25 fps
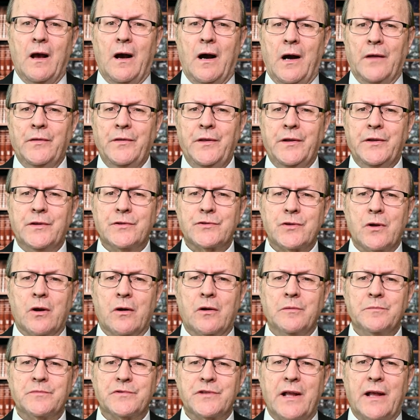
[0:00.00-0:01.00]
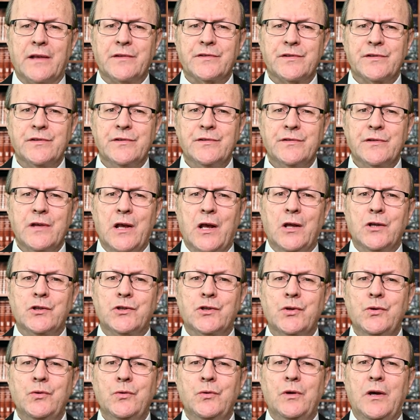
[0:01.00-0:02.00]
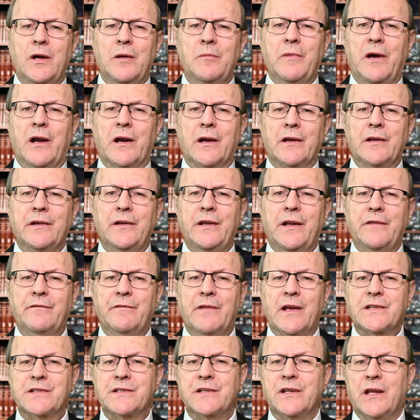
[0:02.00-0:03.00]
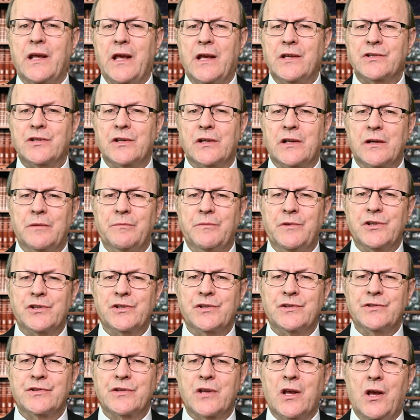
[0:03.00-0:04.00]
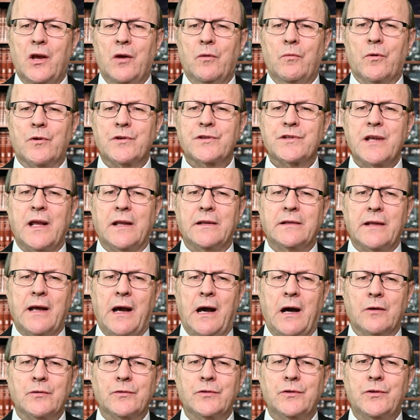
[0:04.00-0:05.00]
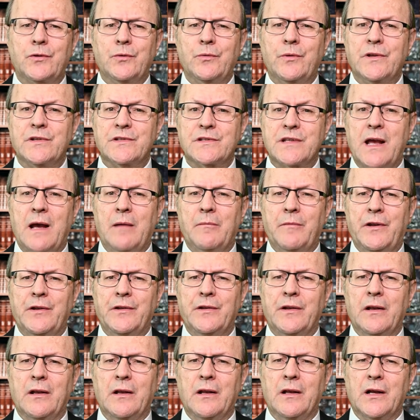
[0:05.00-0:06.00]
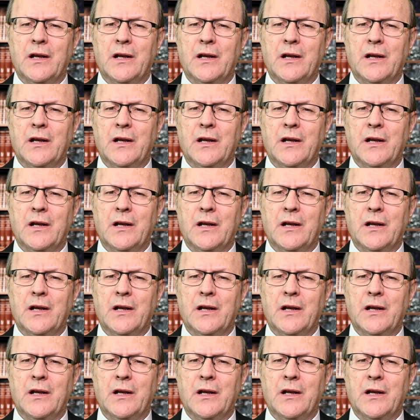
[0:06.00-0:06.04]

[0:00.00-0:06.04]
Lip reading: Under the circumstances, two American investigation commissions were sent out to examine